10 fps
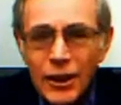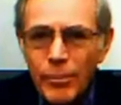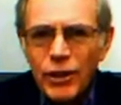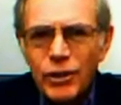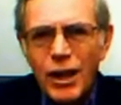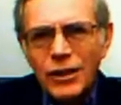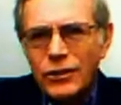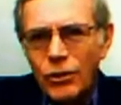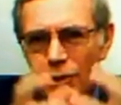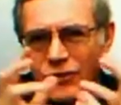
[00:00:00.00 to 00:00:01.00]
But
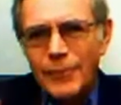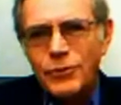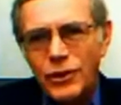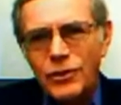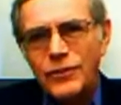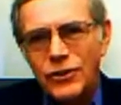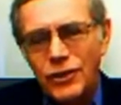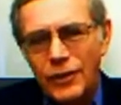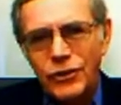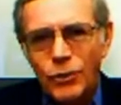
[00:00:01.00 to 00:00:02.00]
Geraldo was absolutely convinced
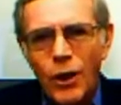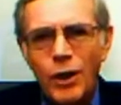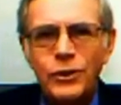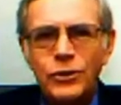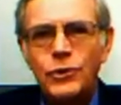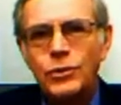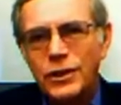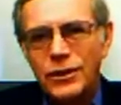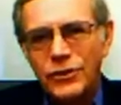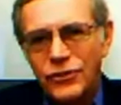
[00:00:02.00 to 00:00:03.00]
of it. So our interview
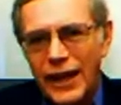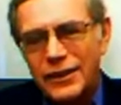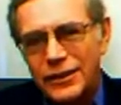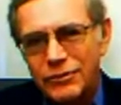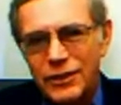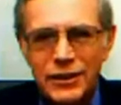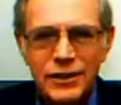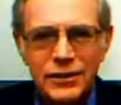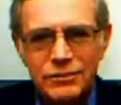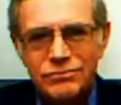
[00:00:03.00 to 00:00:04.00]
didn't exactly
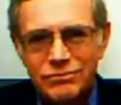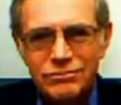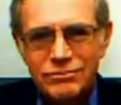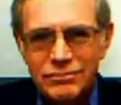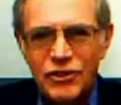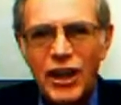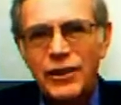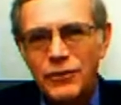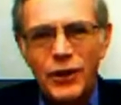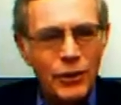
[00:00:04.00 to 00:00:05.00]
really
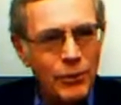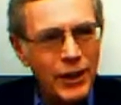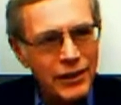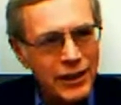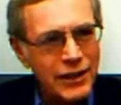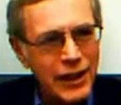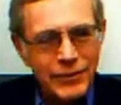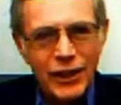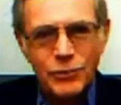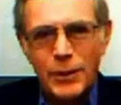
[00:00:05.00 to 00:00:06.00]
take very well. He kept
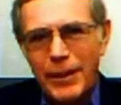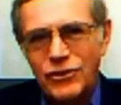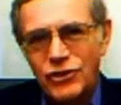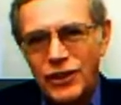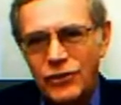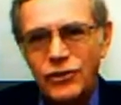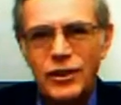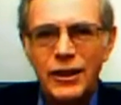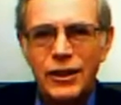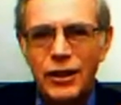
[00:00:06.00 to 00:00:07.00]
asking me about sex, and
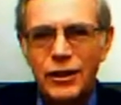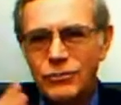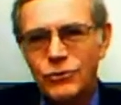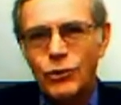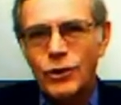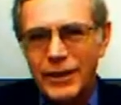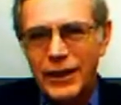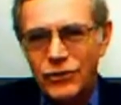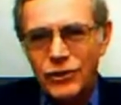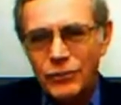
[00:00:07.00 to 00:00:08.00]
I kind of talk
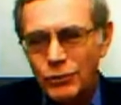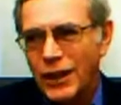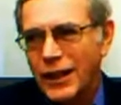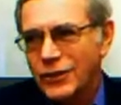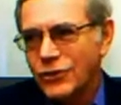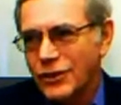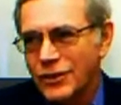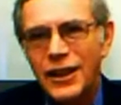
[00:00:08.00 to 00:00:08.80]
about civil rights and